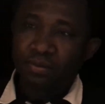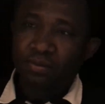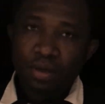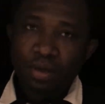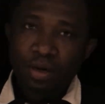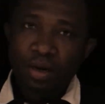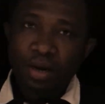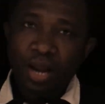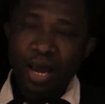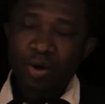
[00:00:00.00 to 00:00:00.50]

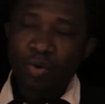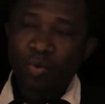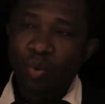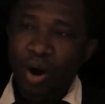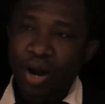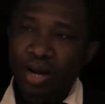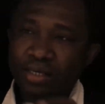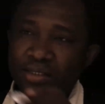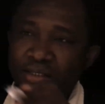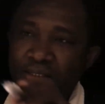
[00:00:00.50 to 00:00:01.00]

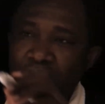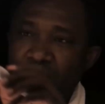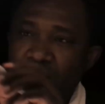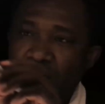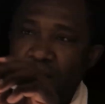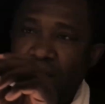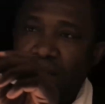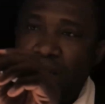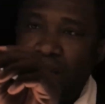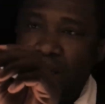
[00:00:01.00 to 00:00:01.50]
Likewise,
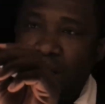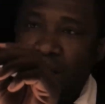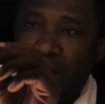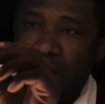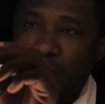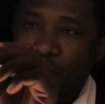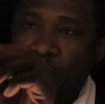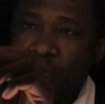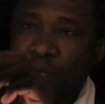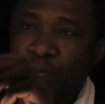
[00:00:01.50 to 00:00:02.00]

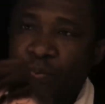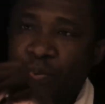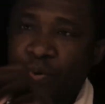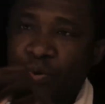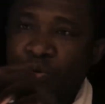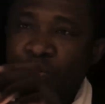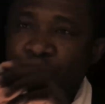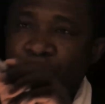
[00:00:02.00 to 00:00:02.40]
I will put